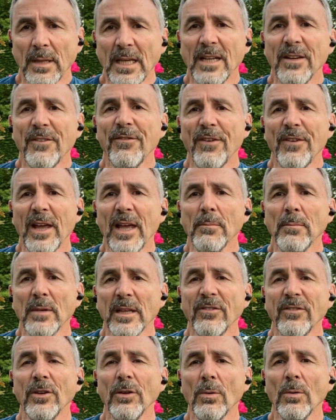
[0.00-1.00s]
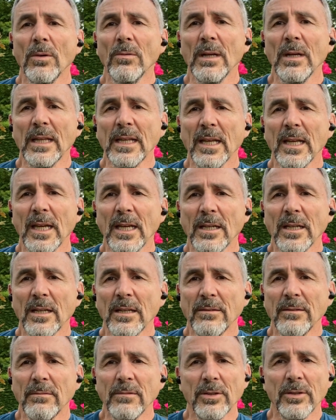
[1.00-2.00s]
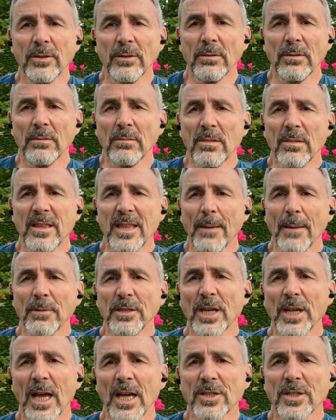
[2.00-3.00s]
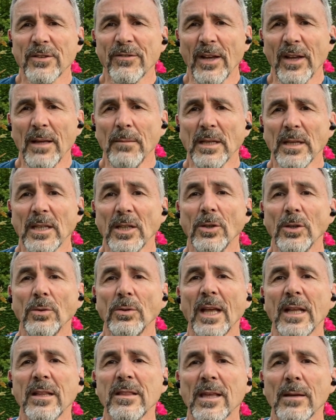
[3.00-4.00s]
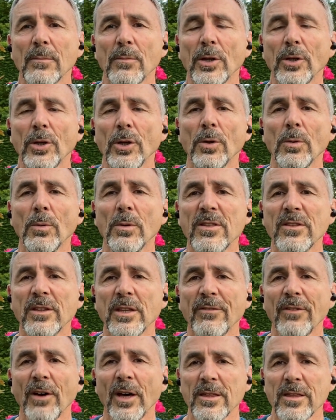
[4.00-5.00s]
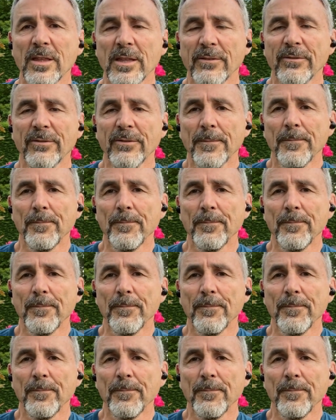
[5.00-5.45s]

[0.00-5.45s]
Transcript: In a family, if you were really keen to sabotage a family, you'd get someone who was divisive,